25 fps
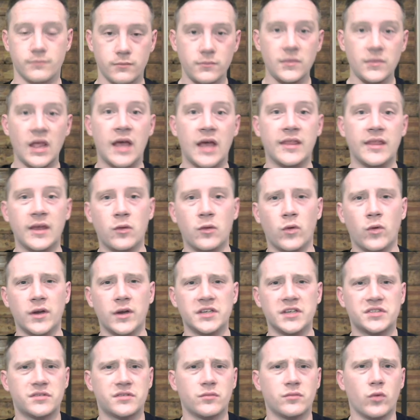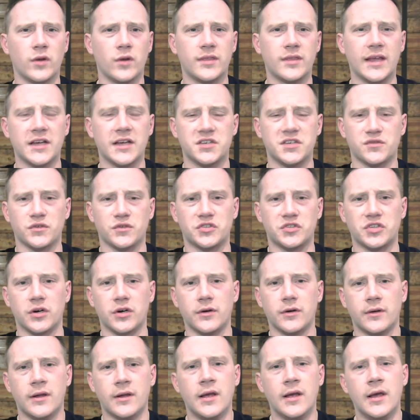I think one thing is for
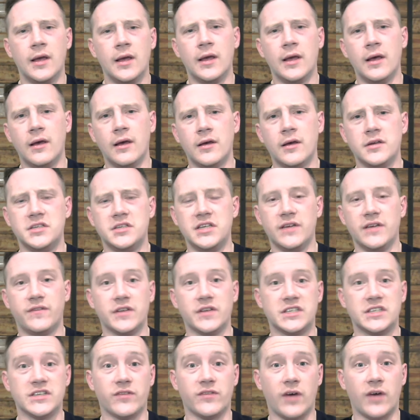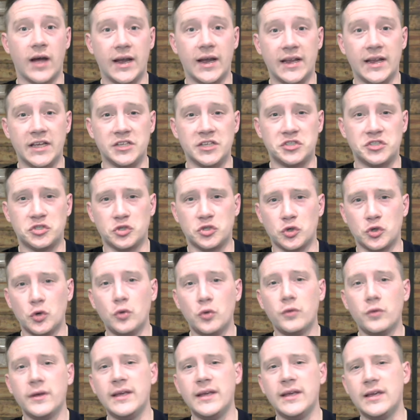certain, defensive line is
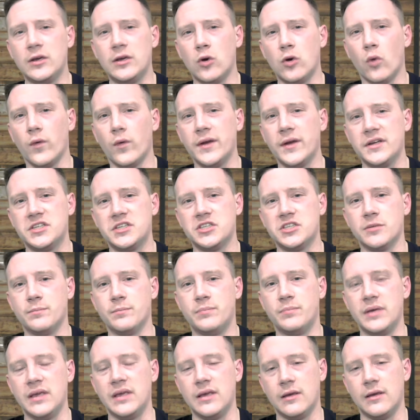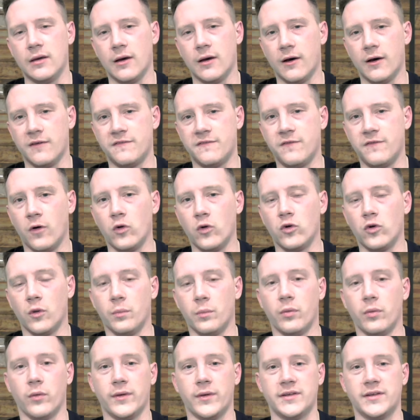truly going to be a focal
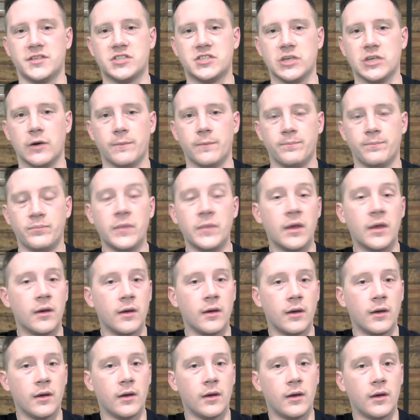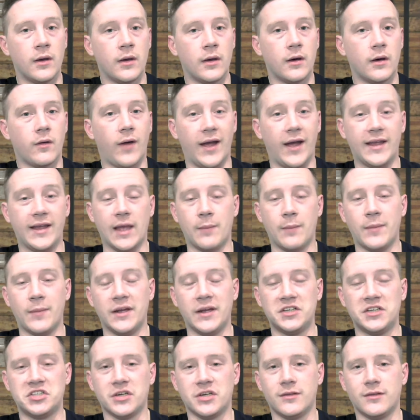point. So, like I
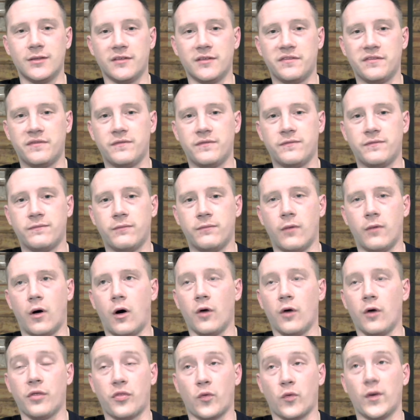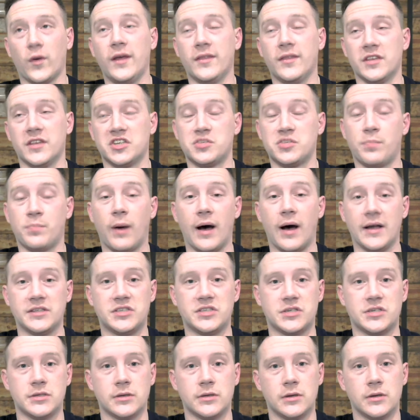mentioned, all three of
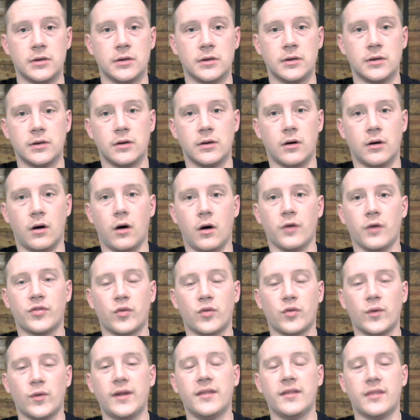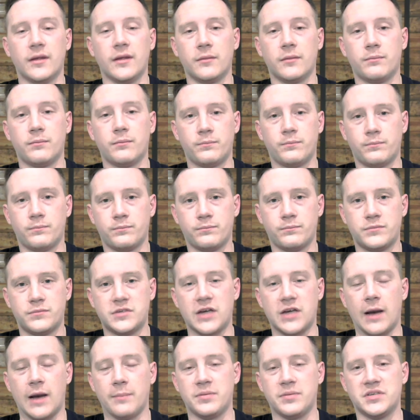the
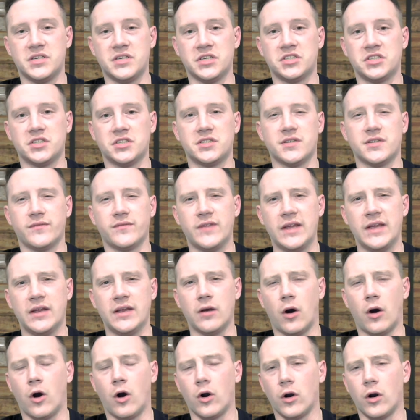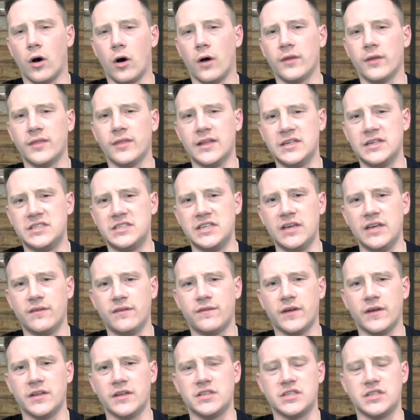top positions of need are on the
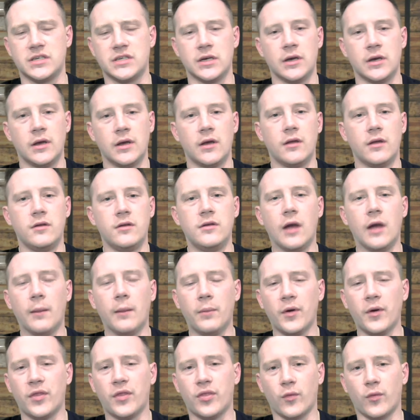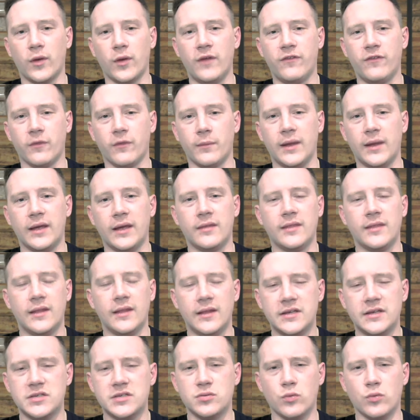defense. Number three for me, and
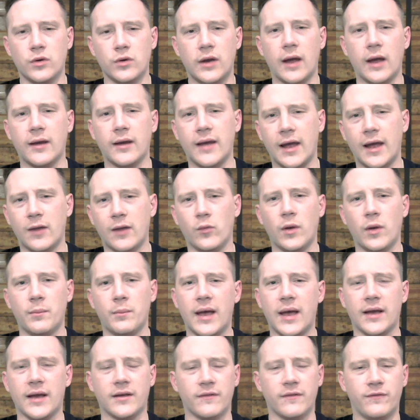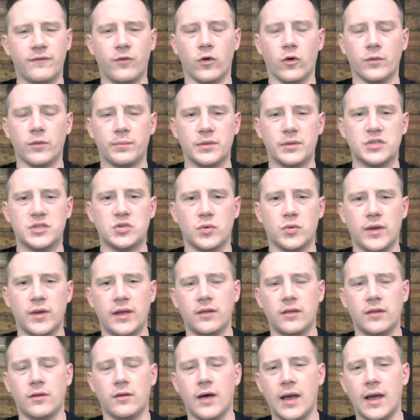this one I kind of went back and forth
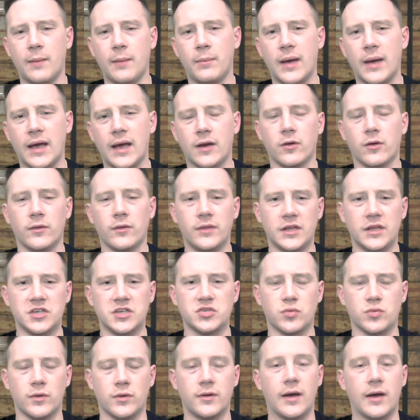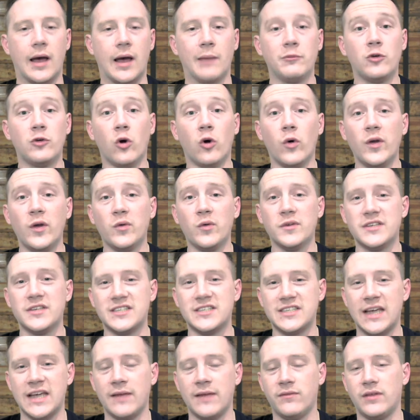between linebacker and this one, I'm going with
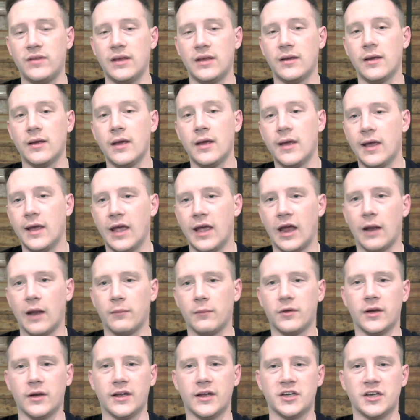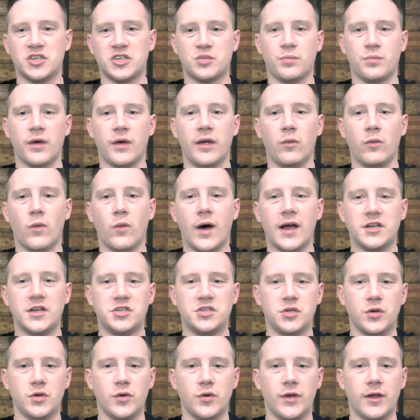safety, and I'm going to explain why
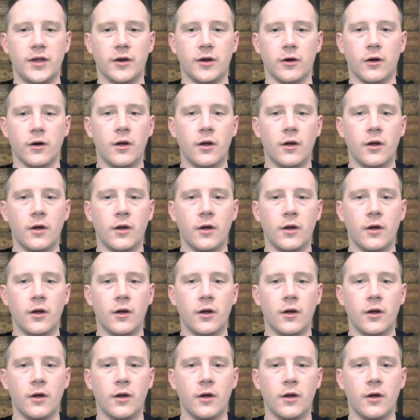to you here